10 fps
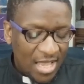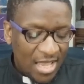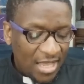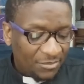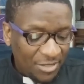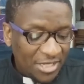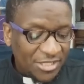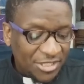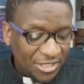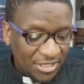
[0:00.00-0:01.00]
Help
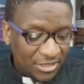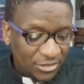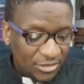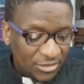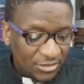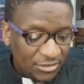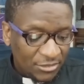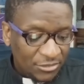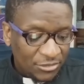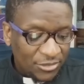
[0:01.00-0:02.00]
each
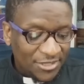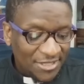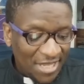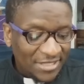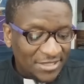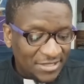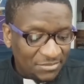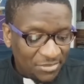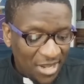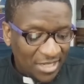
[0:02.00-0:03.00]
to sense the
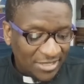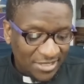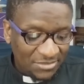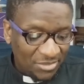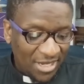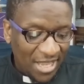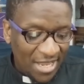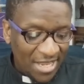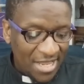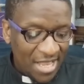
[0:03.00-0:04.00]
part they
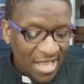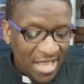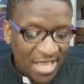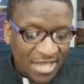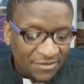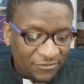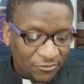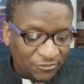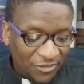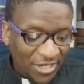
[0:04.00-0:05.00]
play in
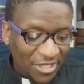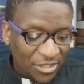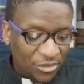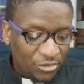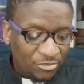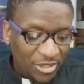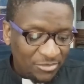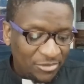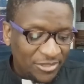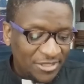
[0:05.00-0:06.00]
fulfilling your
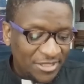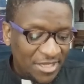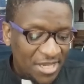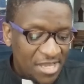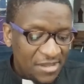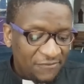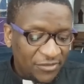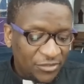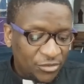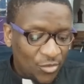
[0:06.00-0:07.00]
purpose
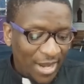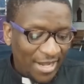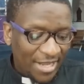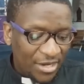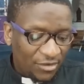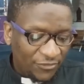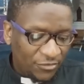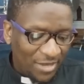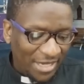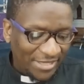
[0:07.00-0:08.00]
for the dwelling of
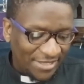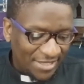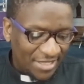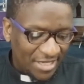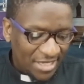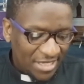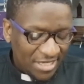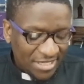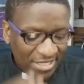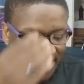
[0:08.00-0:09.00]
humanity
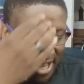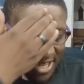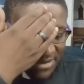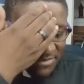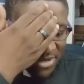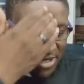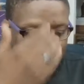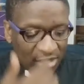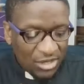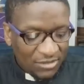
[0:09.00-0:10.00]
in the name
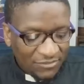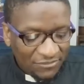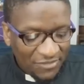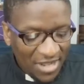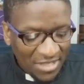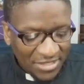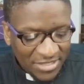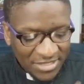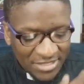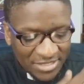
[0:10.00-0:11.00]
of the
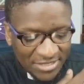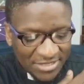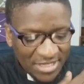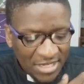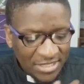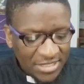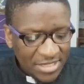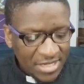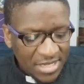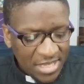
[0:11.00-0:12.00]
Father,
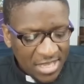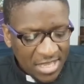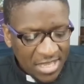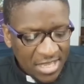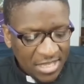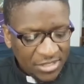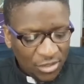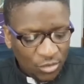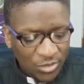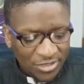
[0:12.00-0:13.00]
Son, and the
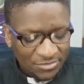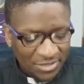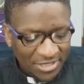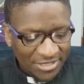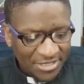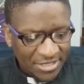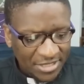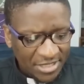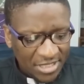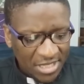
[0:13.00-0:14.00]
Holy Spirit.
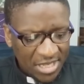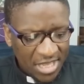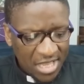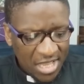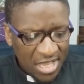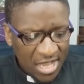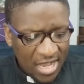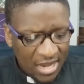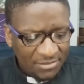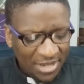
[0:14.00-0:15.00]

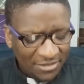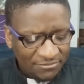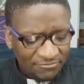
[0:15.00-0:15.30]
Amen.